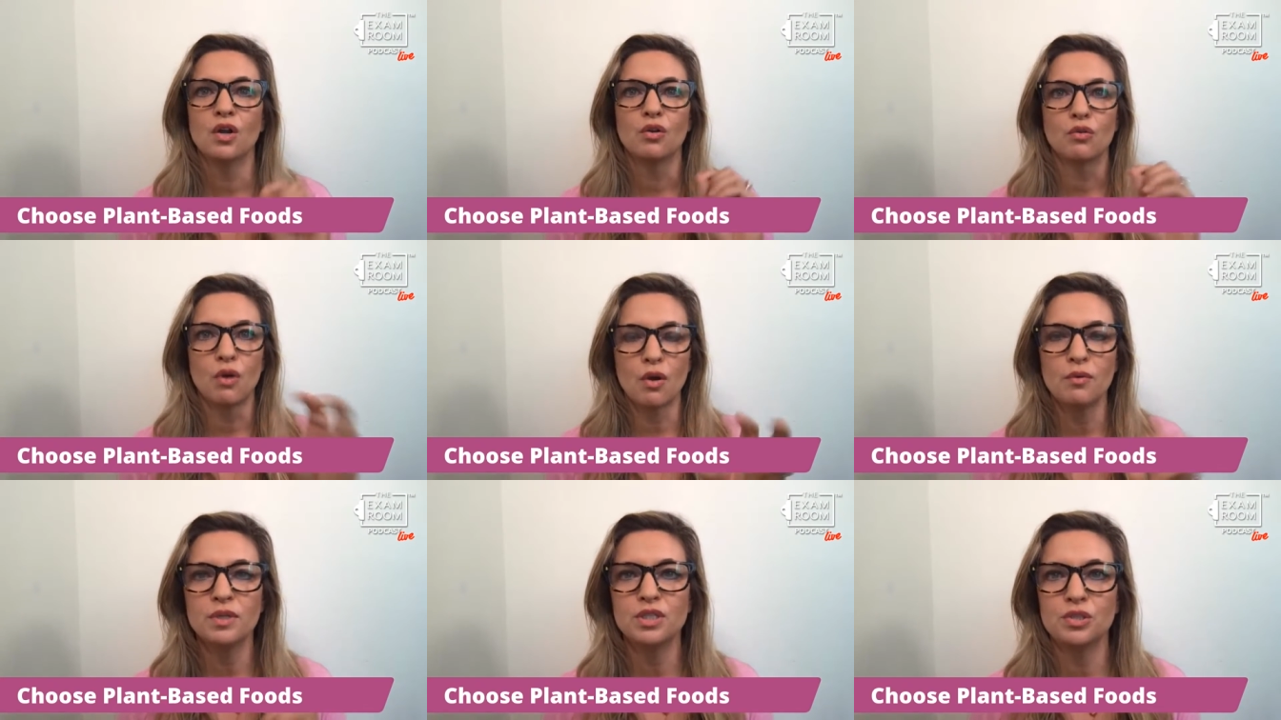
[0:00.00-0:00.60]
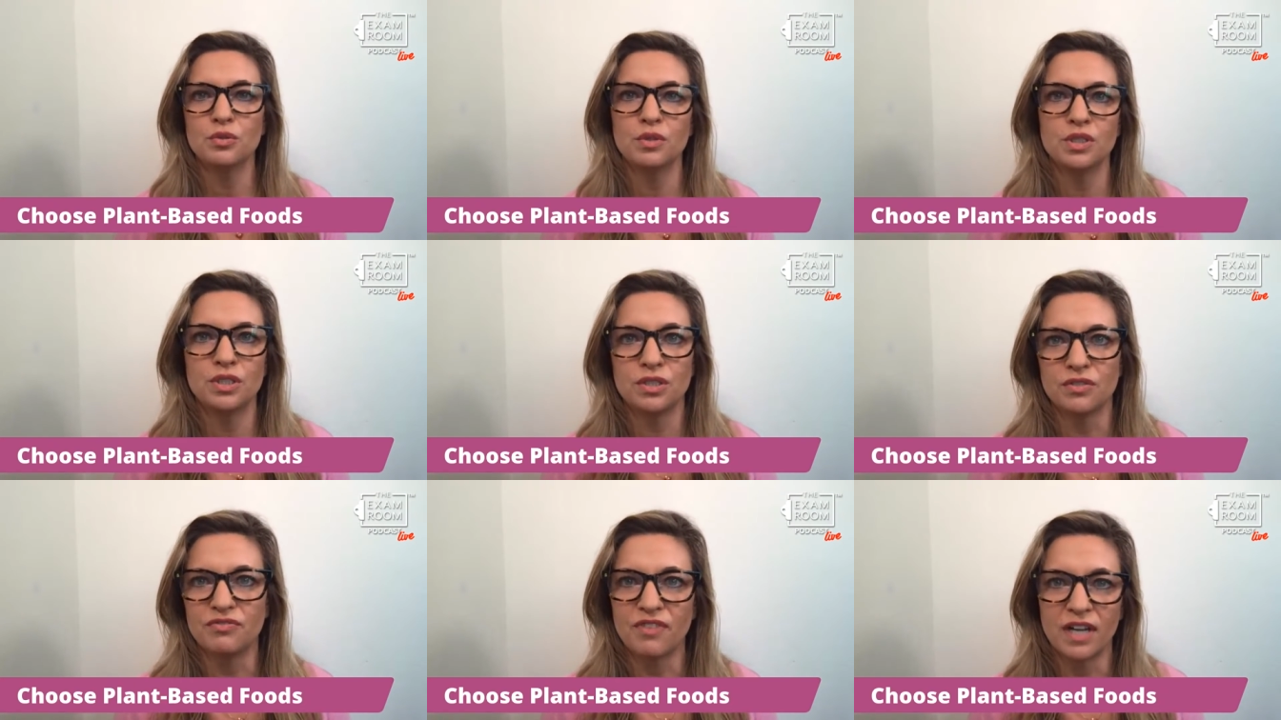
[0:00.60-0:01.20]
grow into a
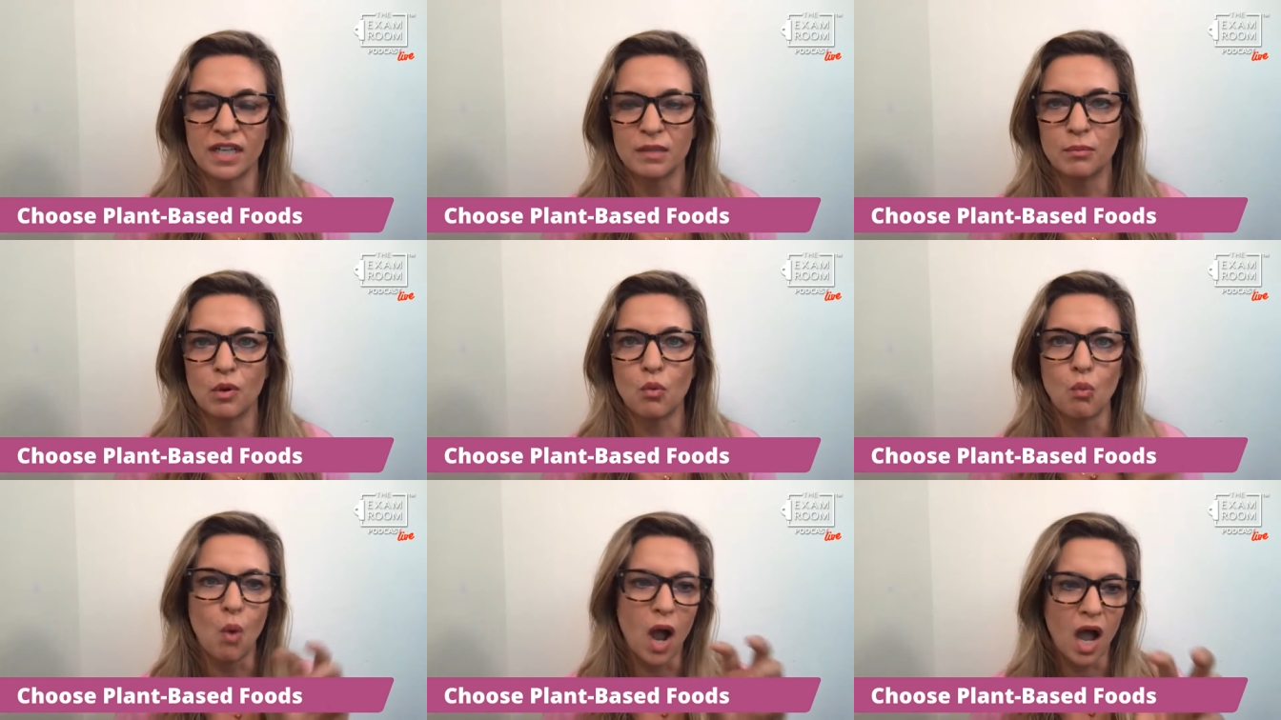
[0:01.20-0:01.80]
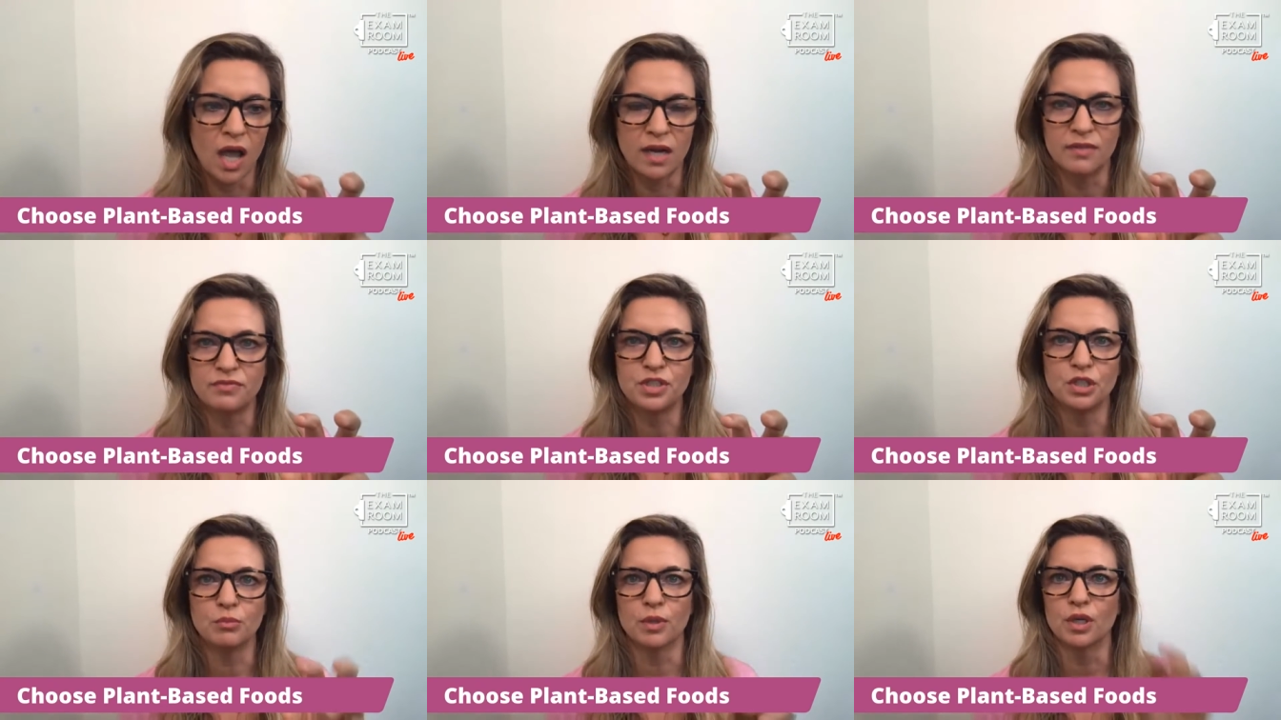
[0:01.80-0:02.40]
definable wad of
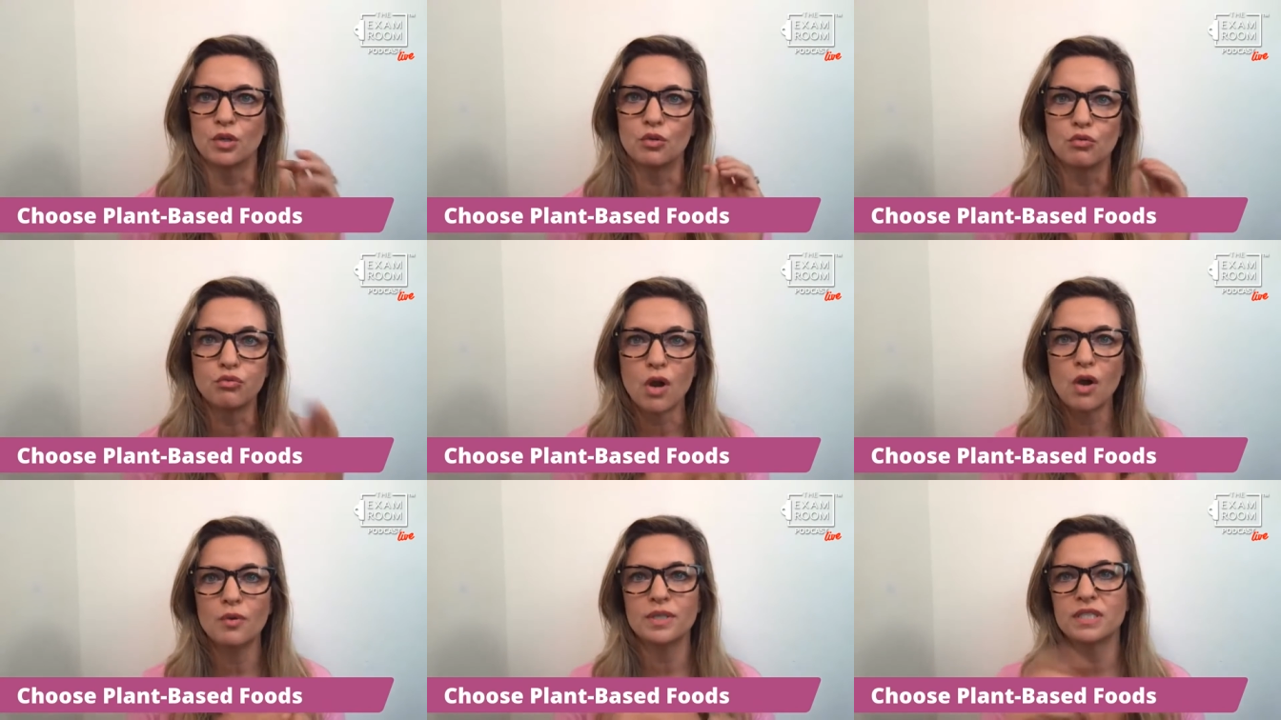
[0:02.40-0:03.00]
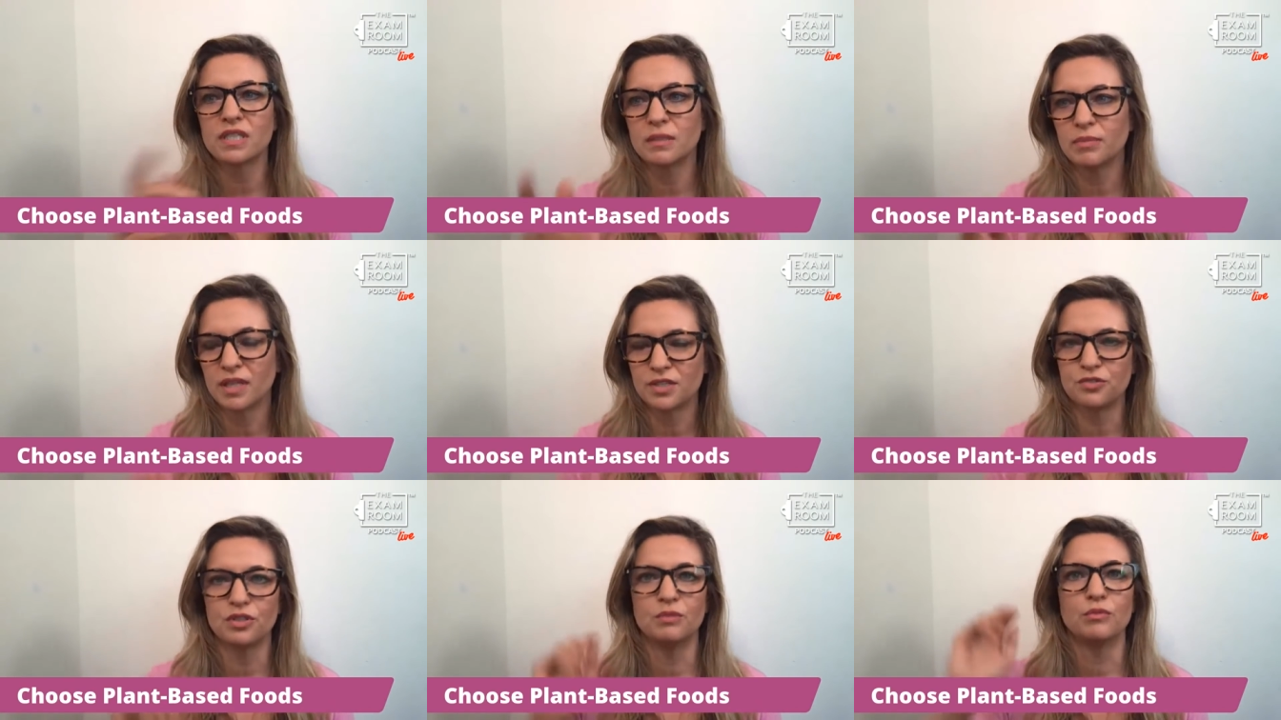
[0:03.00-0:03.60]
tumor, grow into the
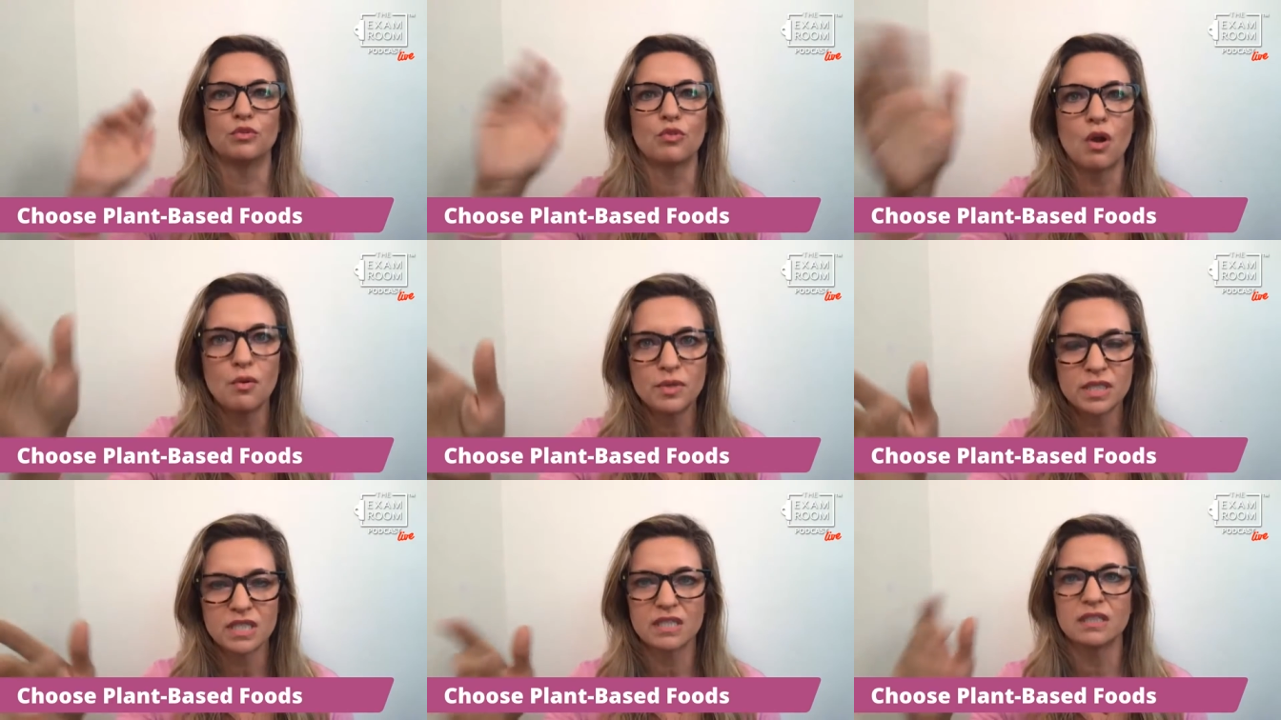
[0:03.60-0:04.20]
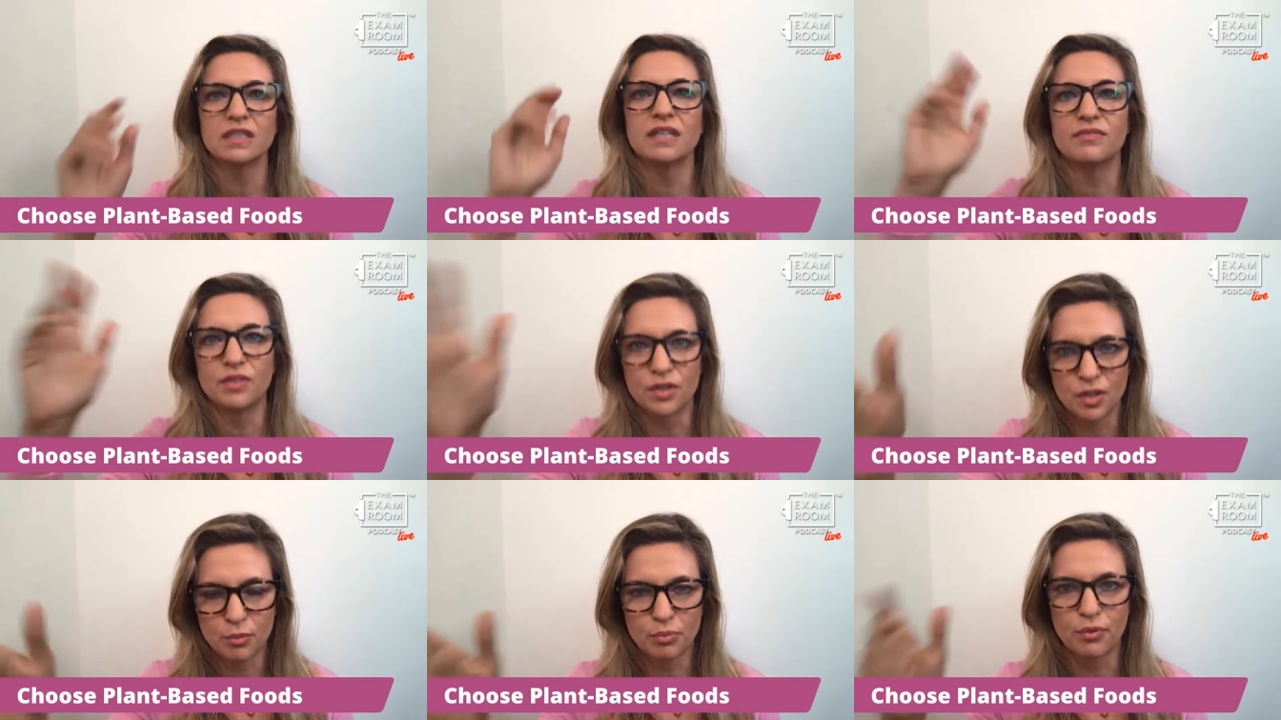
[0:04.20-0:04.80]
bloodstream, grow into the liver,
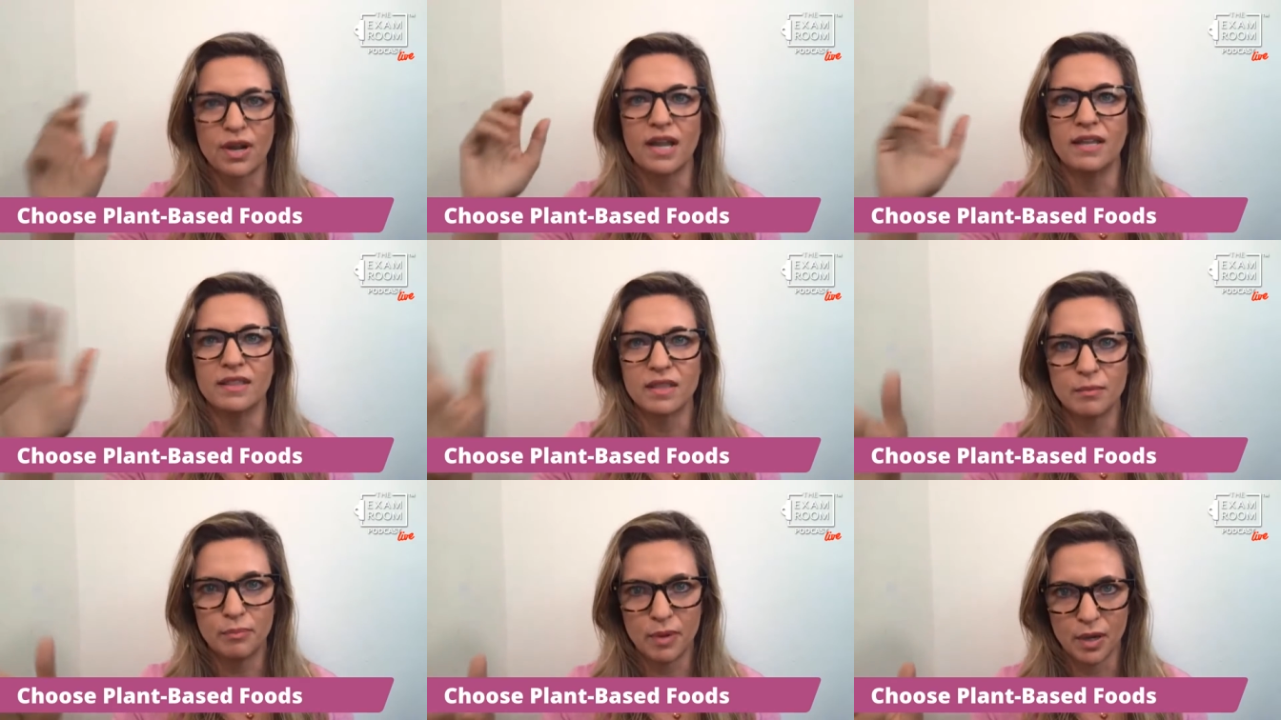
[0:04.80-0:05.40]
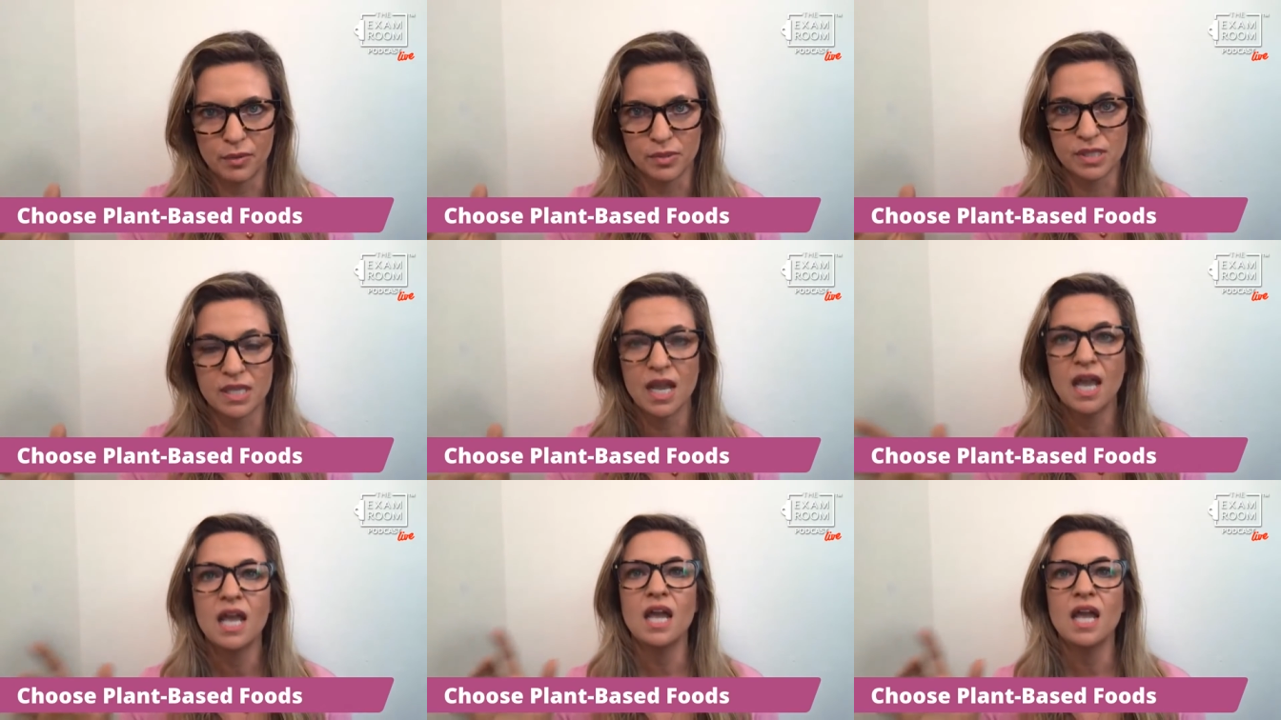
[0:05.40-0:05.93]
the brain, the bones.